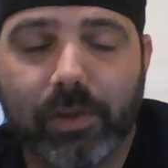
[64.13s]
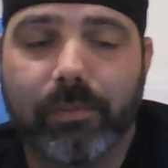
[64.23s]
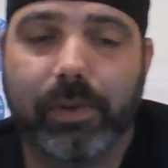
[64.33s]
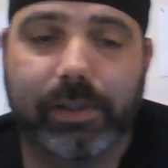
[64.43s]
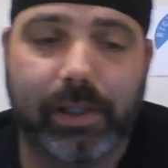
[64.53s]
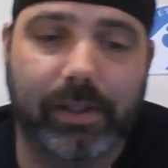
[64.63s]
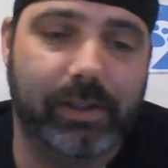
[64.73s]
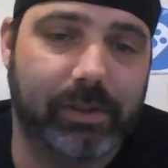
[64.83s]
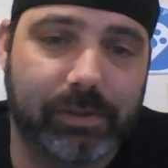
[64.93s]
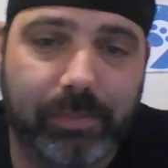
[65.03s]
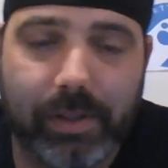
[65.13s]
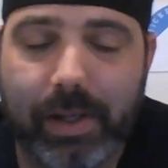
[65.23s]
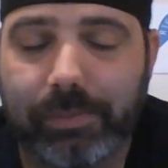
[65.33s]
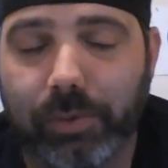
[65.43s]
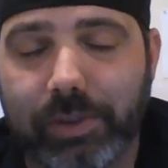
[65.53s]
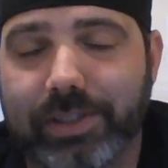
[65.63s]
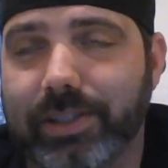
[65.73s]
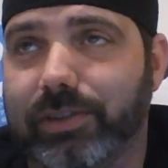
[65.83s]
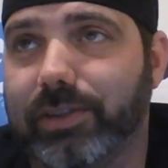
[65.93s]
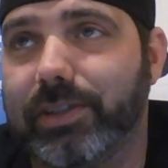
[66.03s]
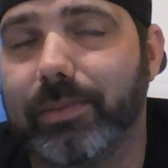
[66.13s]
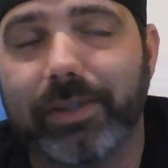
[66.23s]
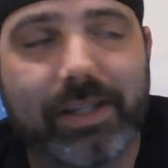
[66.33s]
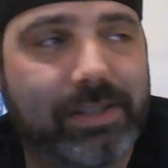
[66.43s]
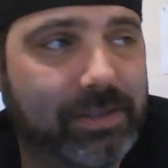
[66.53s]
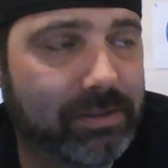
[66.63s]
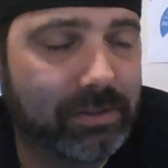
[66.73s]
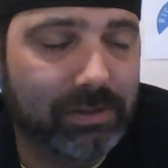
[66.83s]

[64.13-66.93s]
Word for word: But uh, you know, putting up 26 runs, I mean that's